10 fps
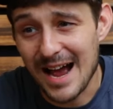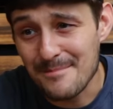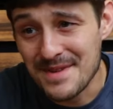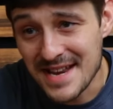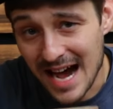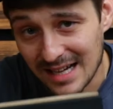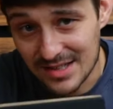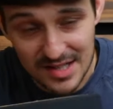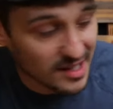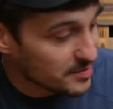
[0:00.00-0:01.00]
I'm not
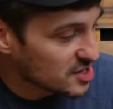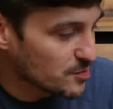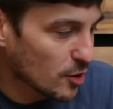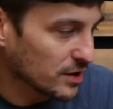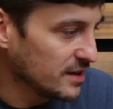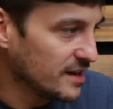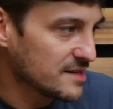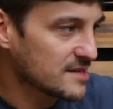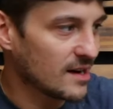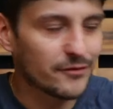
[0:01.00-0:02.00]
just gonna be smoking
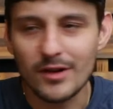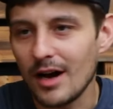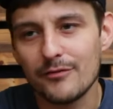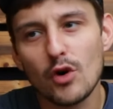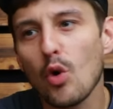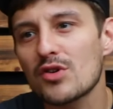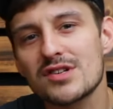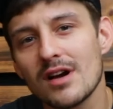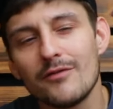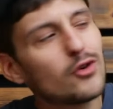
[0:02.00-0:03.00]
this. Of
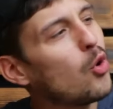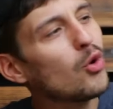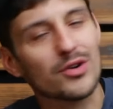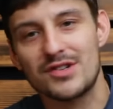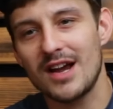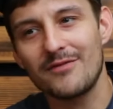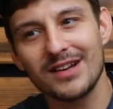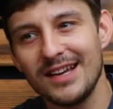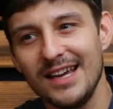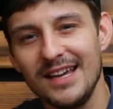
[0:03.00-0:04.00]
course.
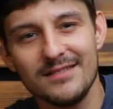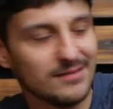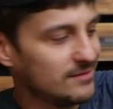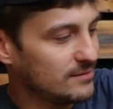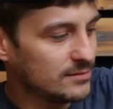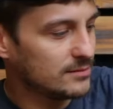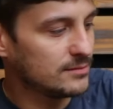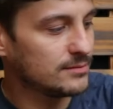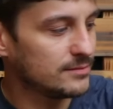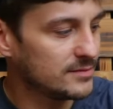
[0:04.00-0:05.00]

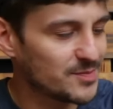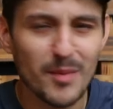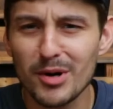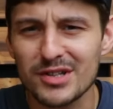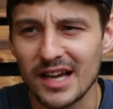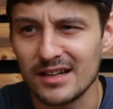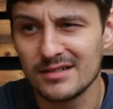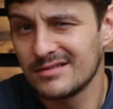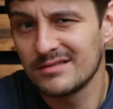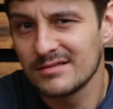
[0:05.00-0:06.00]
It's my birthday.
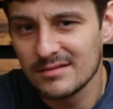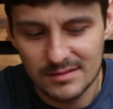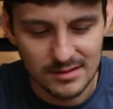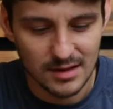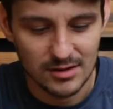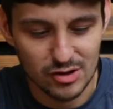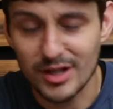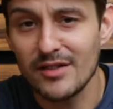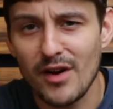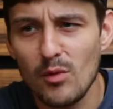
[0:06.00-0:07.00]

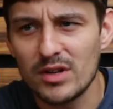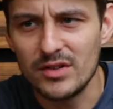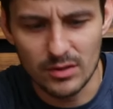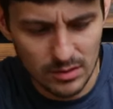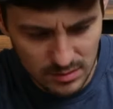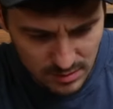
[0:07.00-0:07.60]
Drink if I want to.